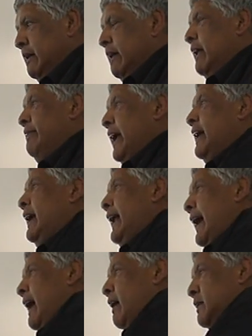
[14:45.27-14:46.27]
And that
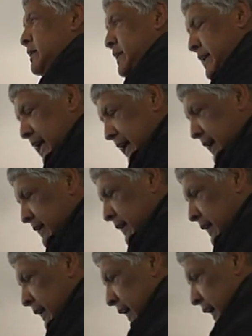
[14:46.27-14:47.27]
allows the
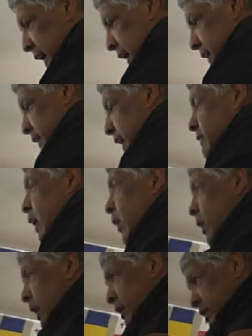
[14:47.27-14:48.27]

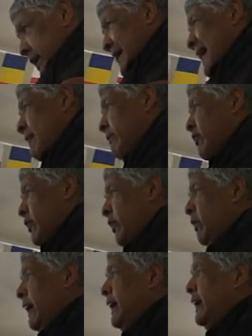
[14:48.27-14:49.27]
oil to come
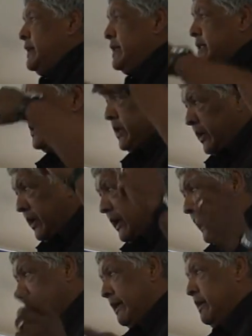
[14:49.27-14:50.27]
through, and it's
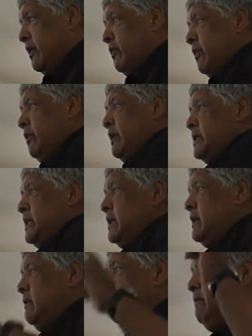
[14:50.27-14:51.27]
circulated through the
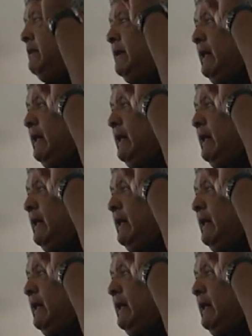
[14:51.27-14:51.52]
system